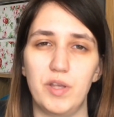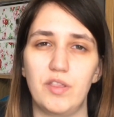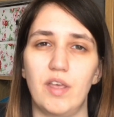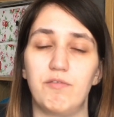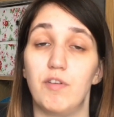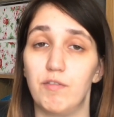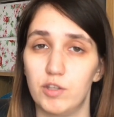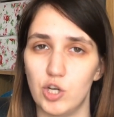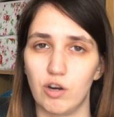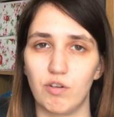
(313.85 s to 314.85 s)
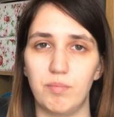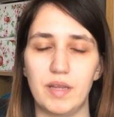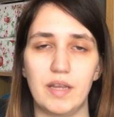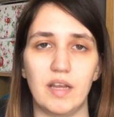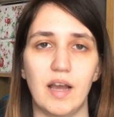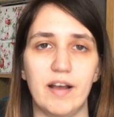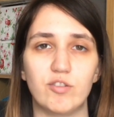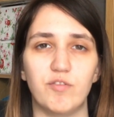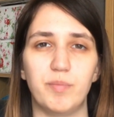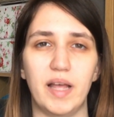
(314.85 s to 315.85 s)
with a fifth chakra being
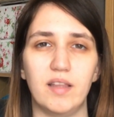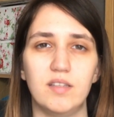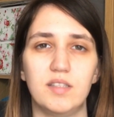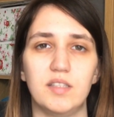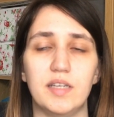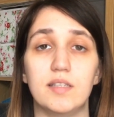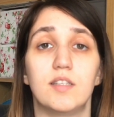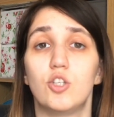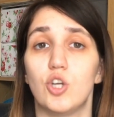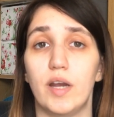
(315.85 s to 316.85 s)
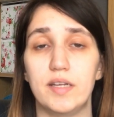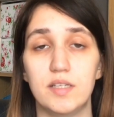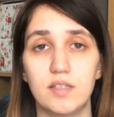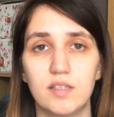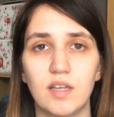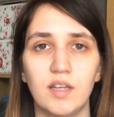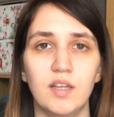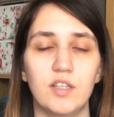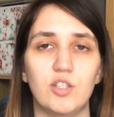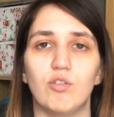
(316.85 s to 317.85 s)
out of balance is shyness,
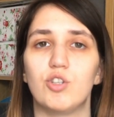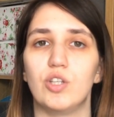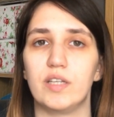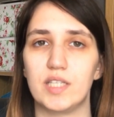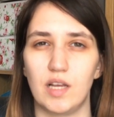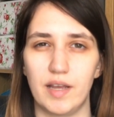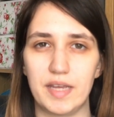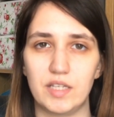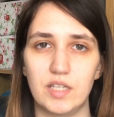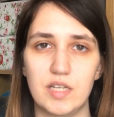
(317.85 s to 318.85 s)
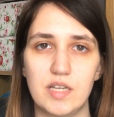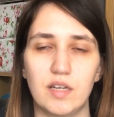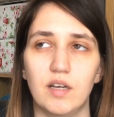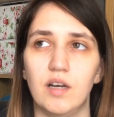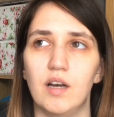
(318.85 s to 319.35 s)
social anxiety,